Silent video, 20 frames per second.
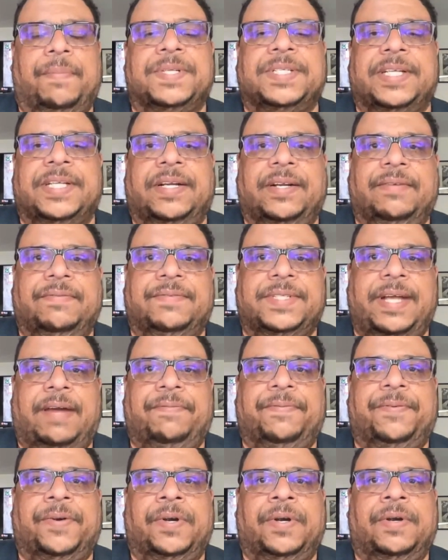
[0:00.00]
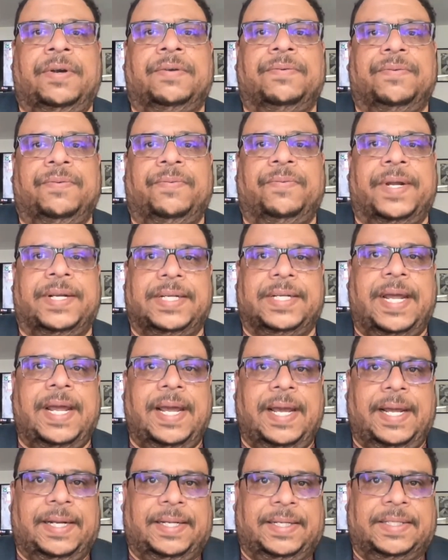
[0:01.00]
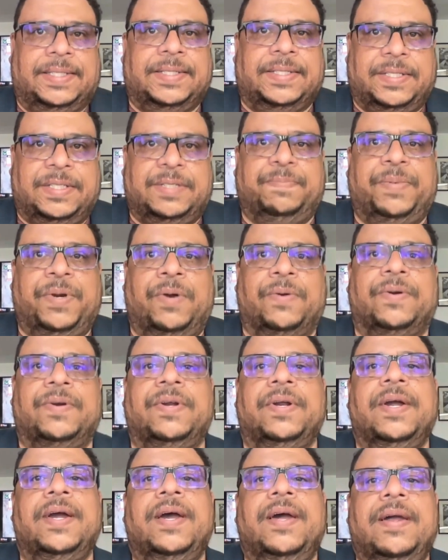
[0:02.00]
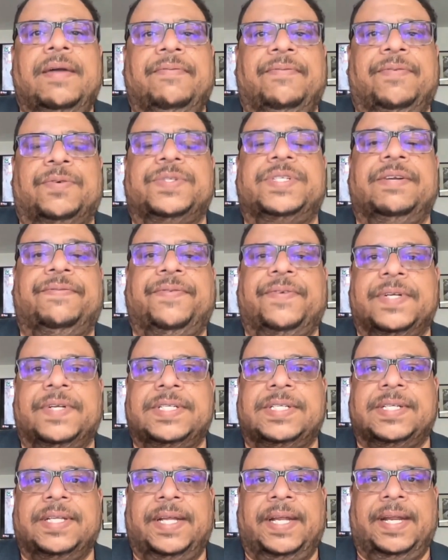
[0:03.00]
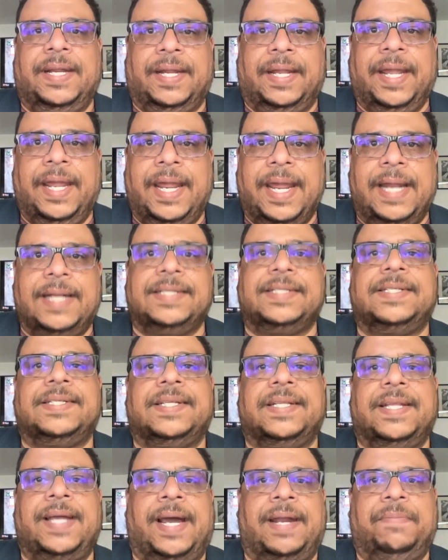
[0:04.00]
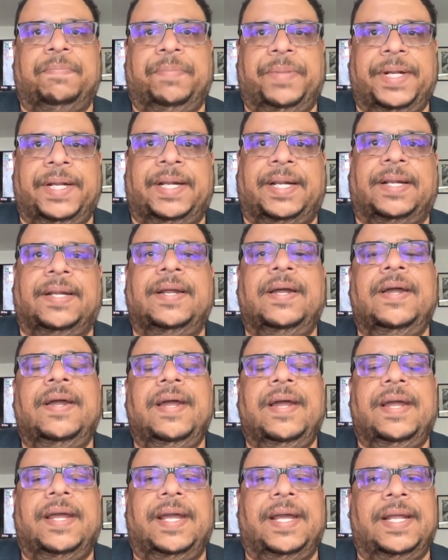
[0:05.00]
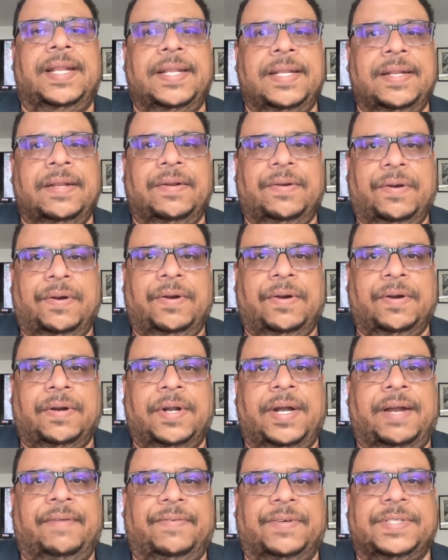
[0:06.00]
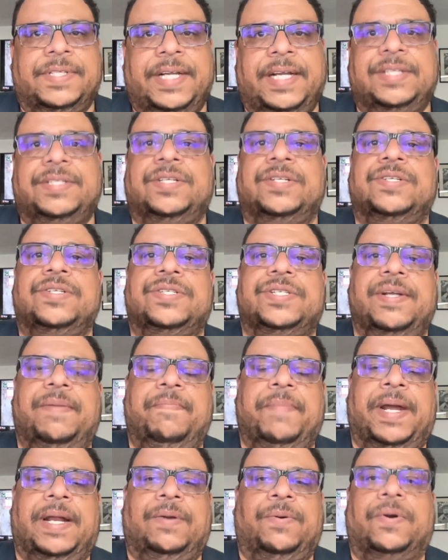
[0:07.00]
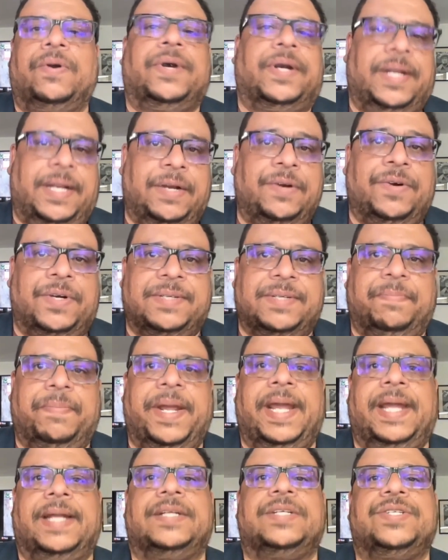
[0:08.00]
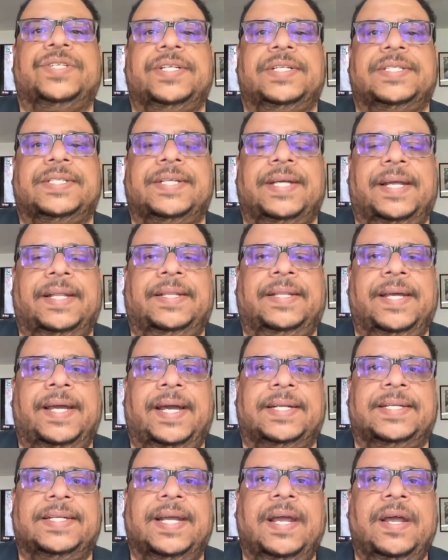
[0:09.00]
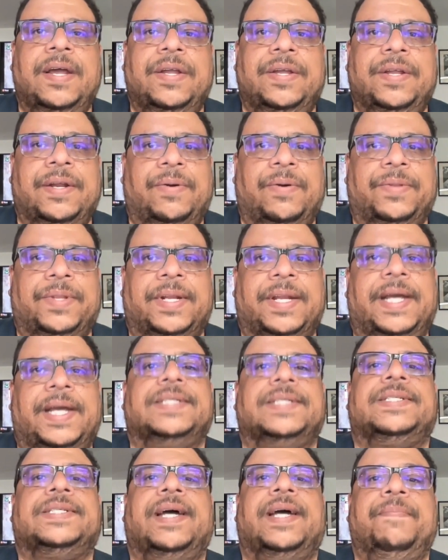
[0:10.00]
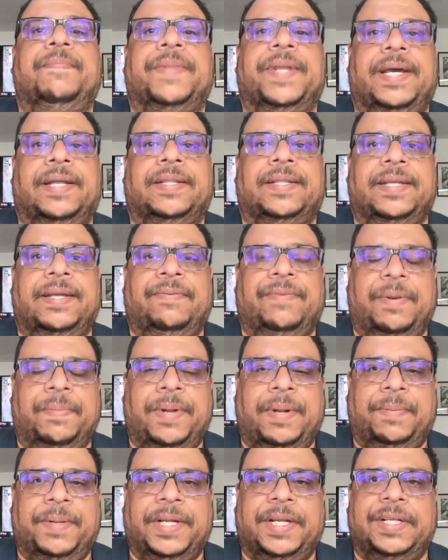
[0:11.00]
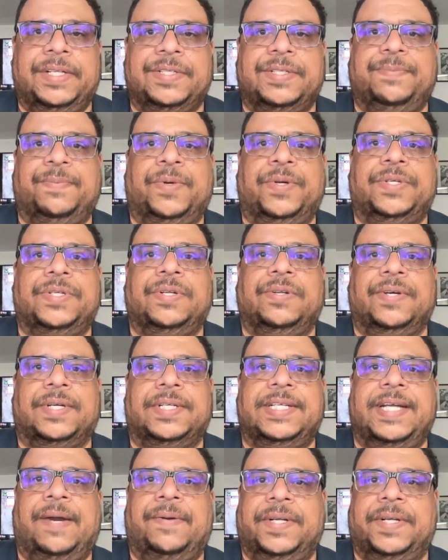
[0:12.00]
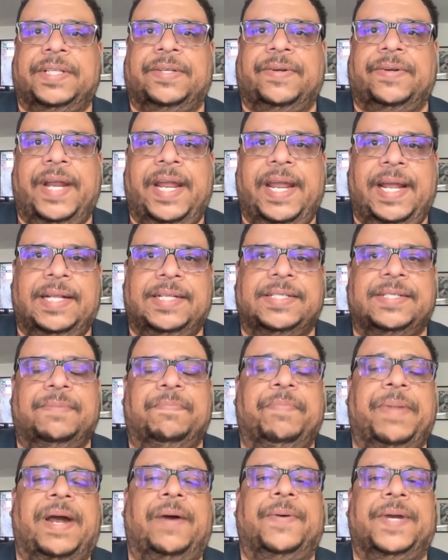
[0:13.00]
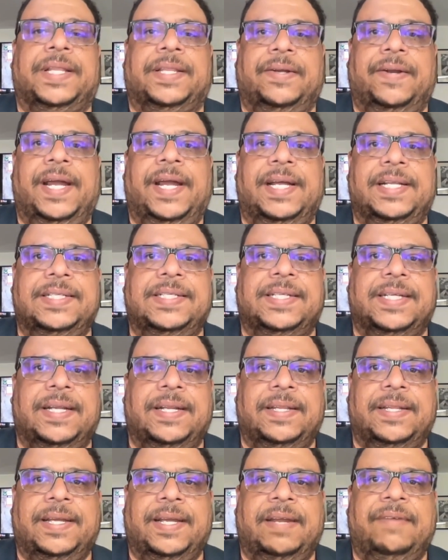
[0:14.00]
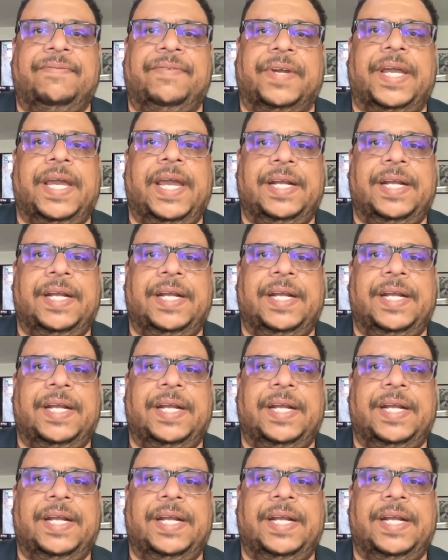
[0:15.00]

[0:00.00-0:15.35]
Representative Zephyr went ahead and spoke vociferously against that bill. In her conversation, she said that, you know, the next time that the Republicans were to look down at their hands and bowing their heads in the